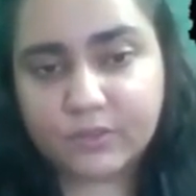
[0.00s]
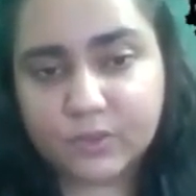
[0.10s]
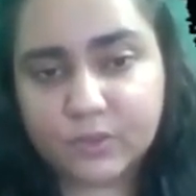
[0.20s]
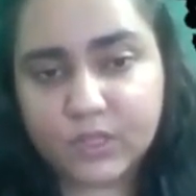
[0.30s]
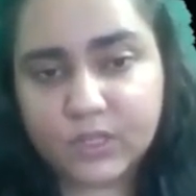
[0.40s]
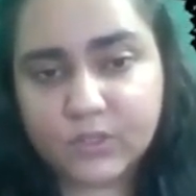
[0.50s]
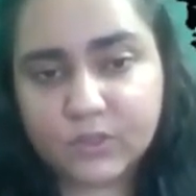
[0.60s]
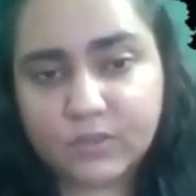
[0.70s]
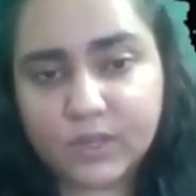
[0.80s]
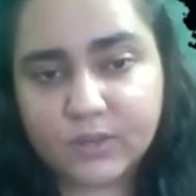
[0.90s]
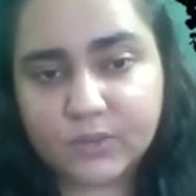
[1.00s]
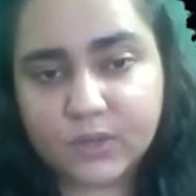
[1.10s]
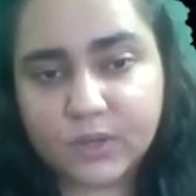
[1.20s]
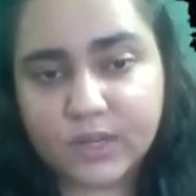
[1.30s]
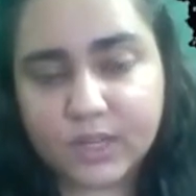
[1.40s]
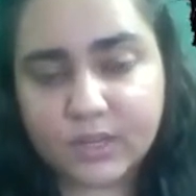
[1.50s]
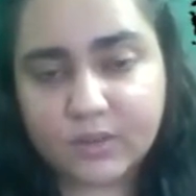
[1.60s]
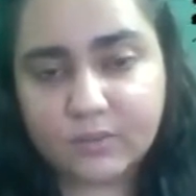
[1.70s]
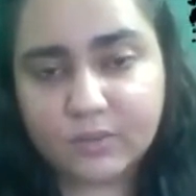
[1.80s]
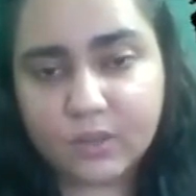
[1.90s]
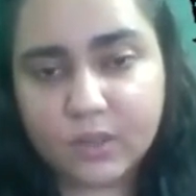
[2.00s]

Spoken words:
So these two values are negative,